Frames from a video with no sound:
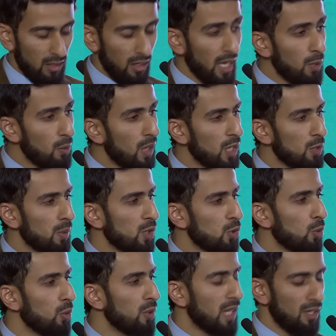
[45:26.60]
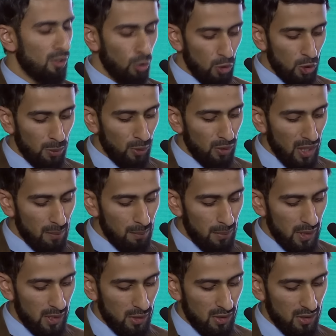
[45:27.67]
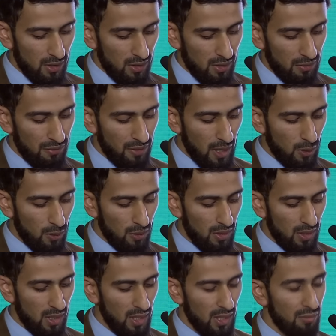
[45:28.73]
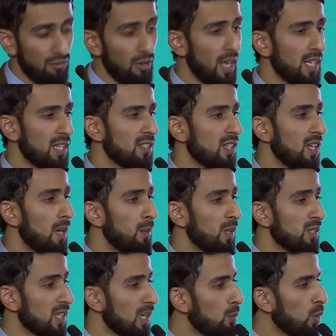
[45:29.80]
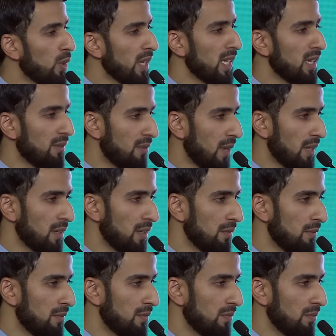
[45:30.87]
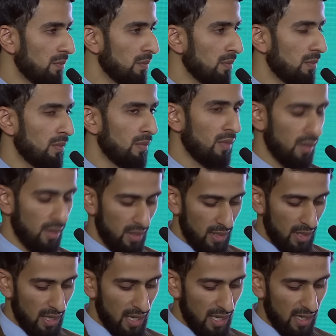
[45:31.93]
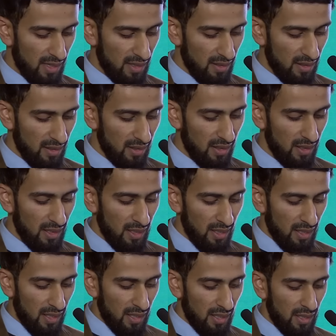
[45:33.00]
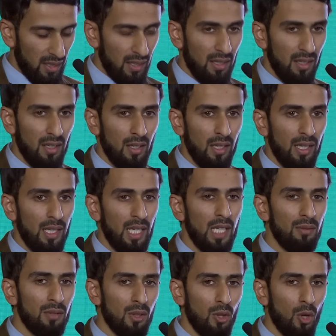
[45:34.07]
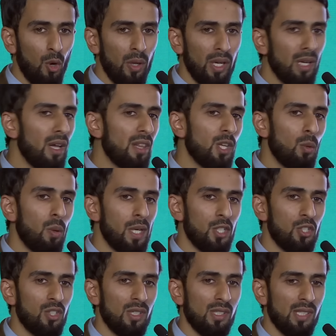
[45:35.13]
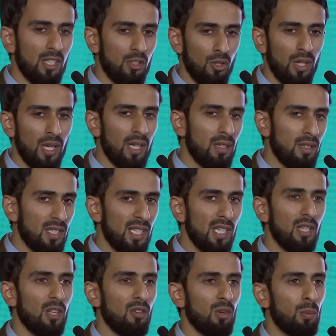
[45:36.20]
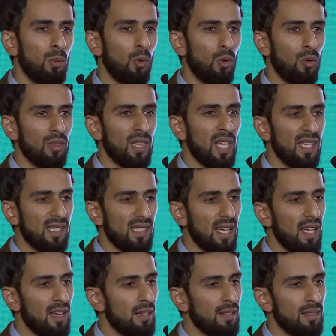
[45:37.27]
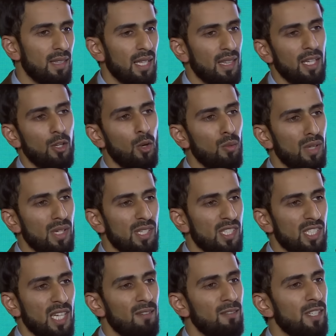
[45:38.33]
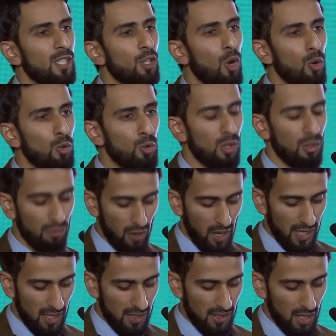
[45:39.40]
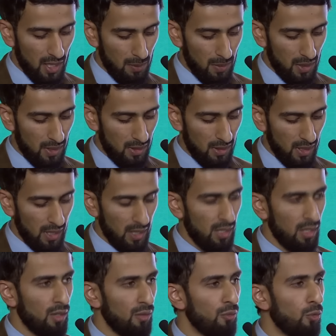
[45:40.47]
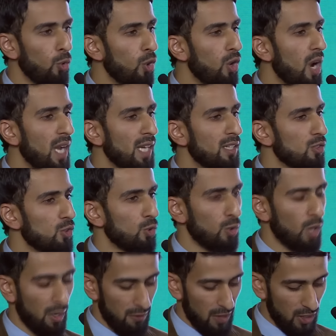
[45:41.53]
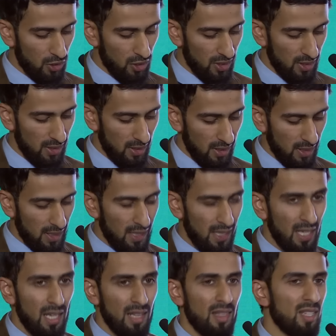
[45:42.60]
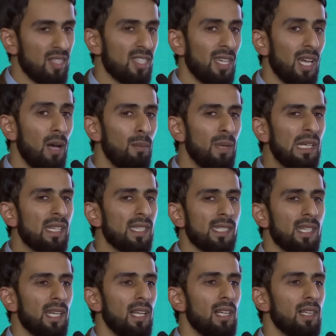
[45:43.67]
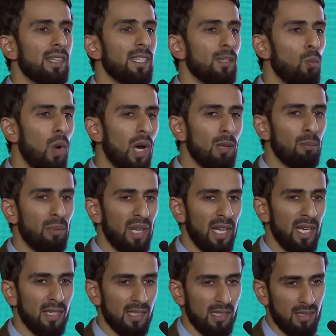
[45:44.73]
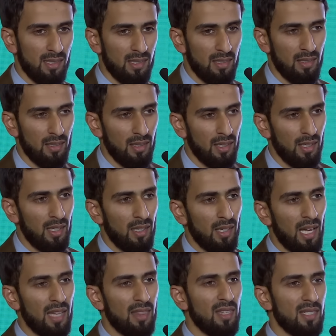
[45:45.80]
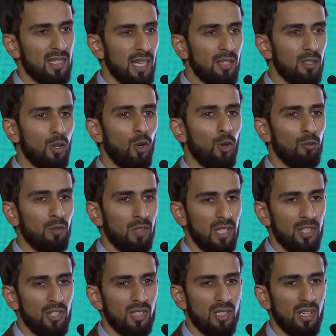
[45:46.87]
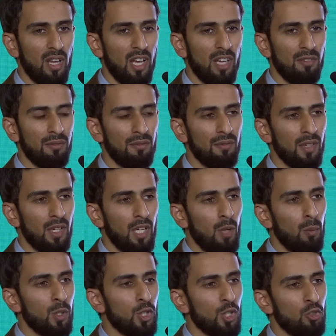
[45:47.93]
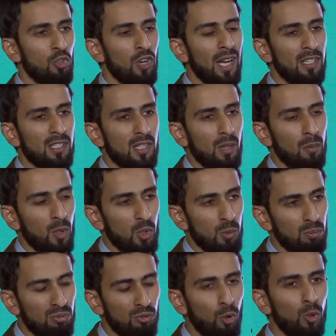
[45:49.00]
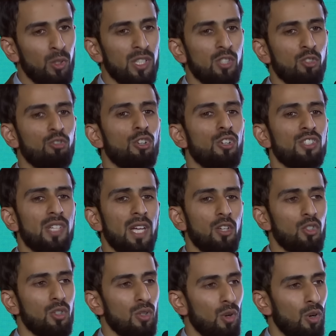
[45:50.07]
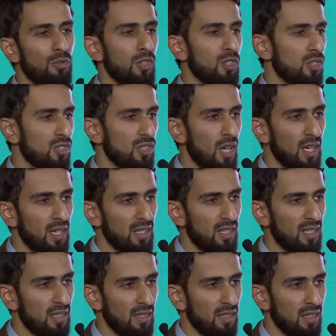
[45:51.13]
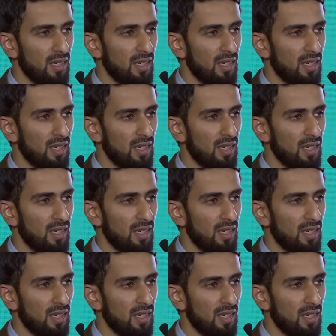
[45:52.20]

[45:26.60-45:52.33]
Likewise, we saw that notable numbers found the Friday sermon somewhat ineffective. And even though in other questions, as you can see in the report, they said that they don't necessarily go to the Friday sermon for guidance or direction, the sermon is still the one place at the center of religious life which attracts the most broadest cross-section of the society.